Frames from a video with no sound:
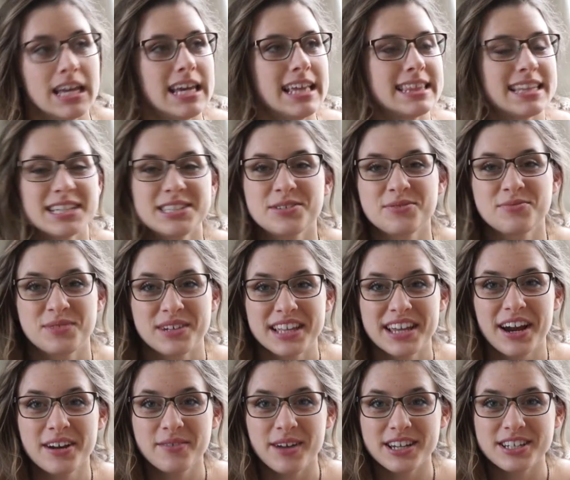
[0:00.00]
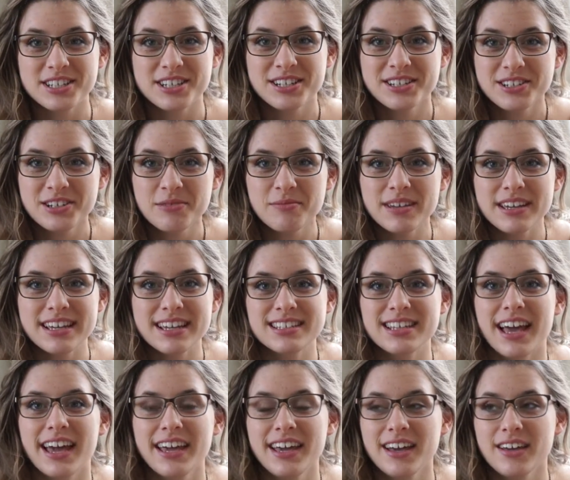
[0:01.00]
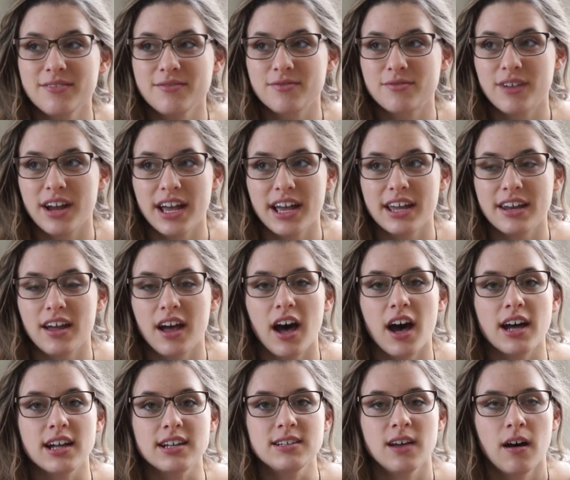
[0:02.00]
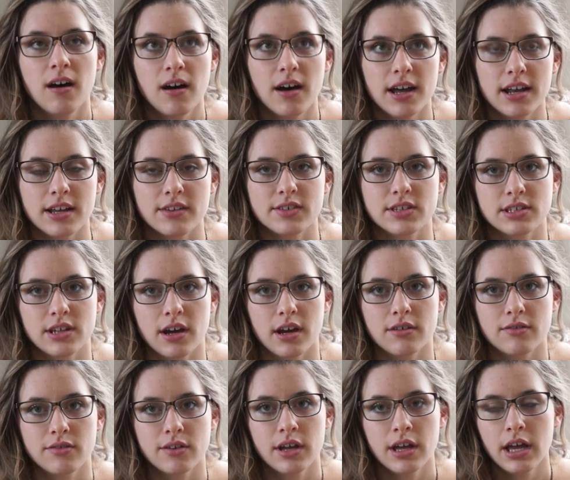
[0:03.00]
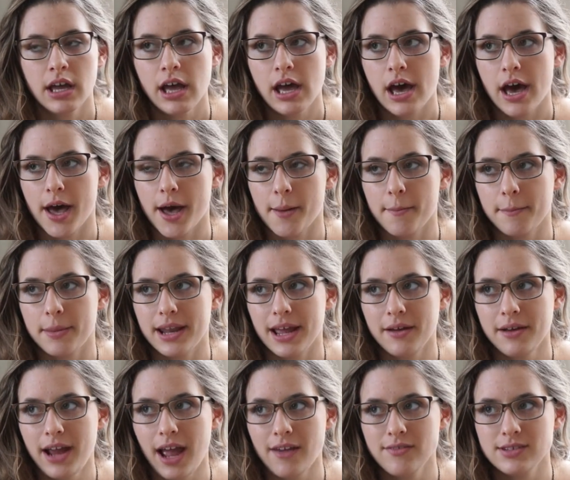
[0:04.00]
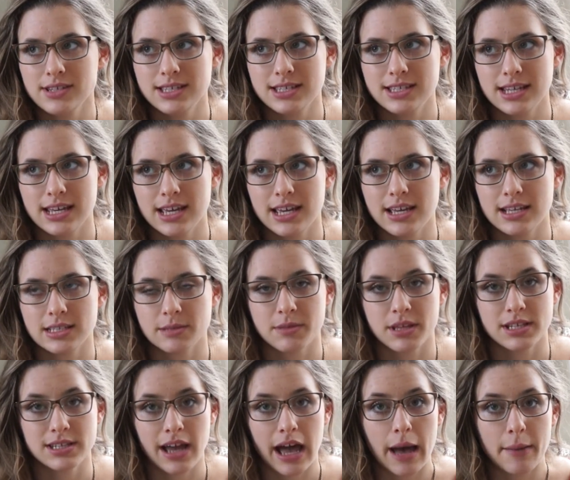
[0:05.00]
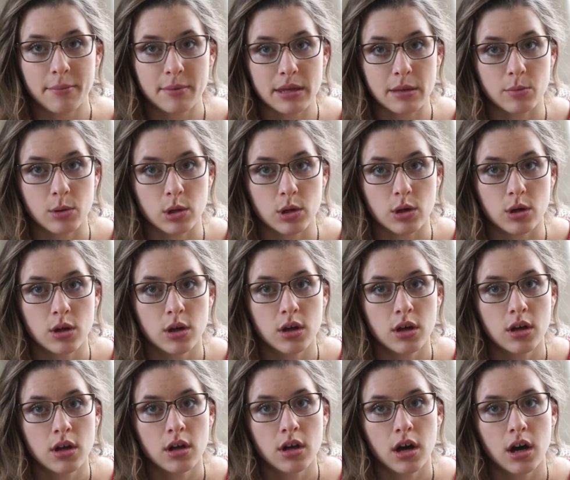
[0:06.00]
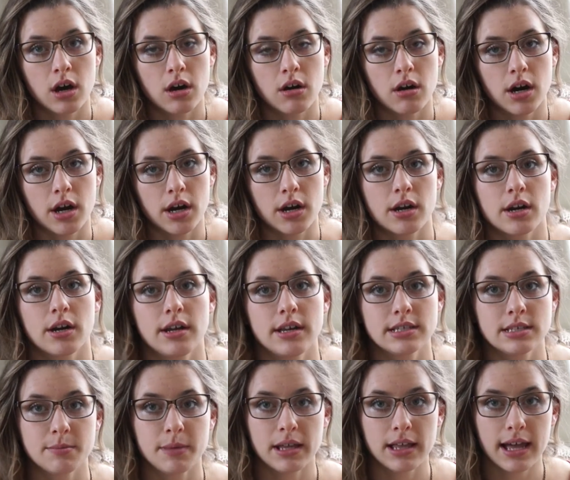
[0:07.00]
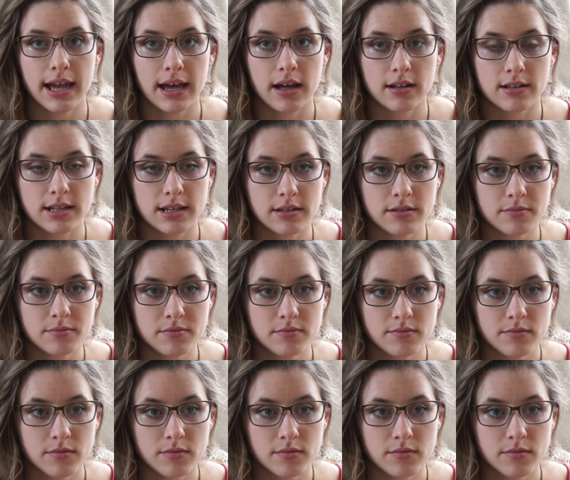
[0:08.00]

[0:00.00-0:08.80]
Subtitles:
That's a really hard question too, because I have read a ton of stuff. But I would have to say some of the top people are Isabella Alden,